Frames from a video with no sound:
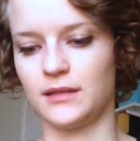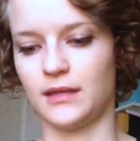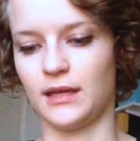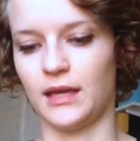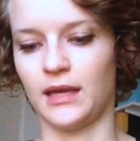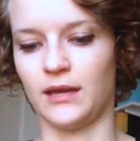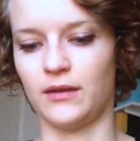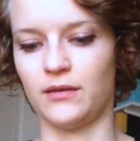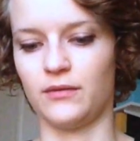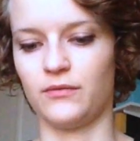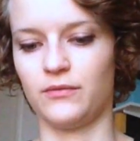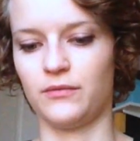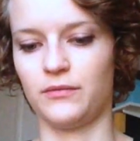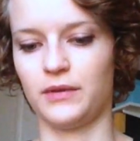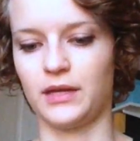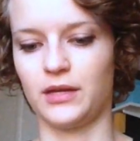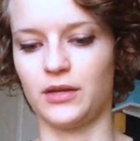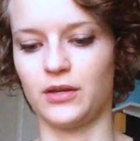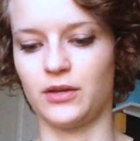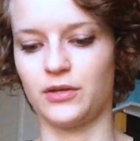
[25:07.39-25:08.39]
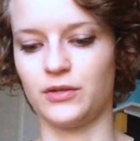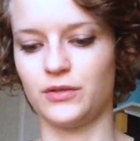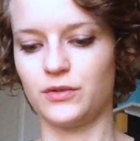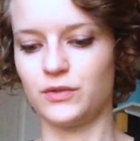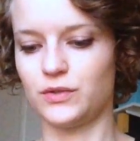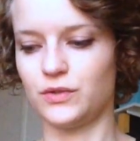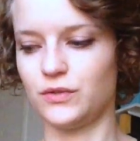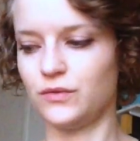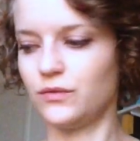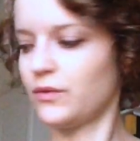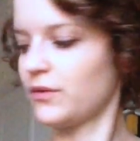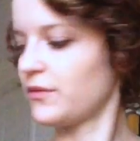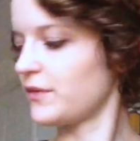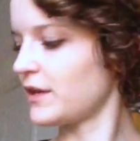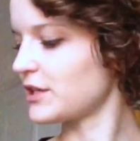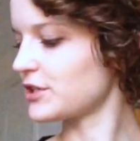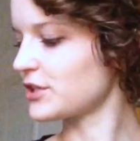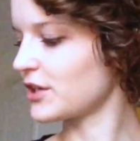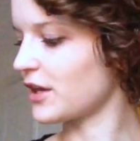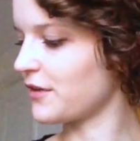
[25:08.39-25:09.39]
and red yarn to
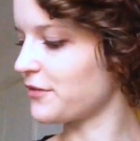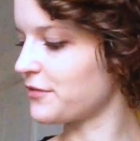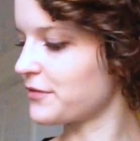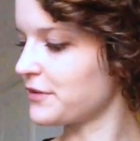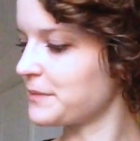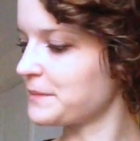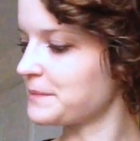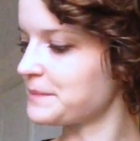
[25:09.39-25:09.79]
finish it off.